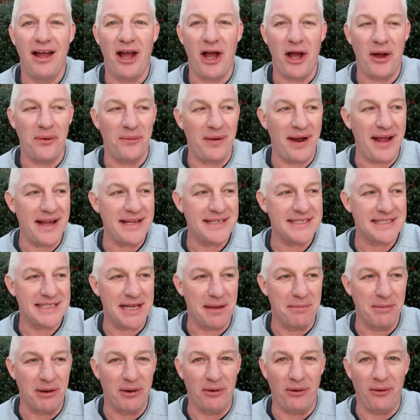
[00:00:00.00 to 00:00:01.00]
All right,
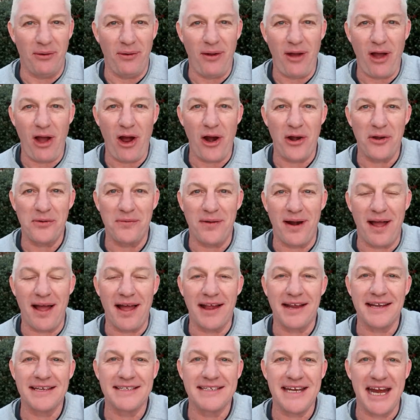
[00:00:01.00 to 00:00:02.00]
Seminole Hard
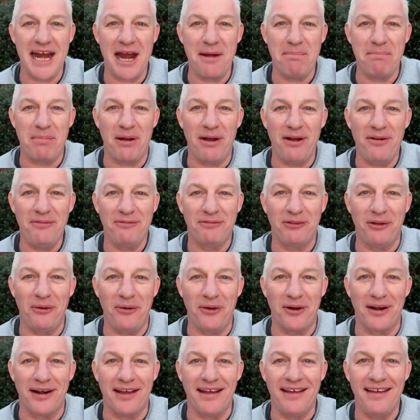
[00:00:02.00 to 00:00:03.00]
Rock, Tampa,
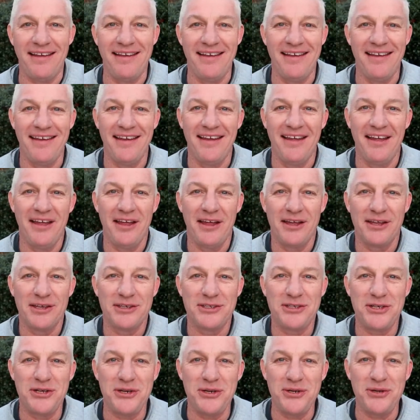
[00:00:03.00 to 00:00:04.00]
Florida
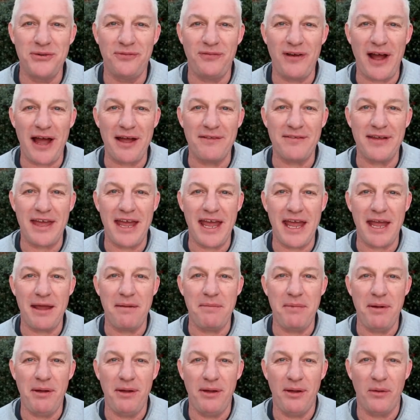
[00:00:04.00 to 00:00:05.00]
two five
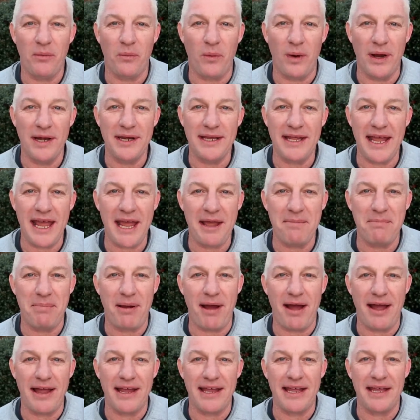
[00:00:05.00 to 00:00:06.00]
game, 1K
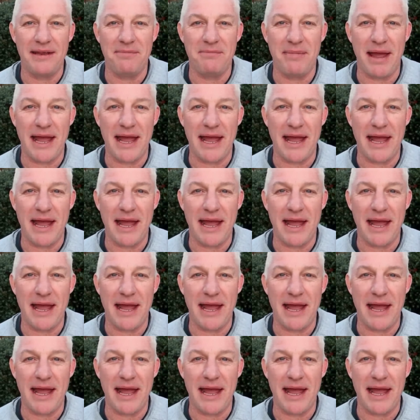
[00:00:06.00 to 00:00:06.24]
buy-in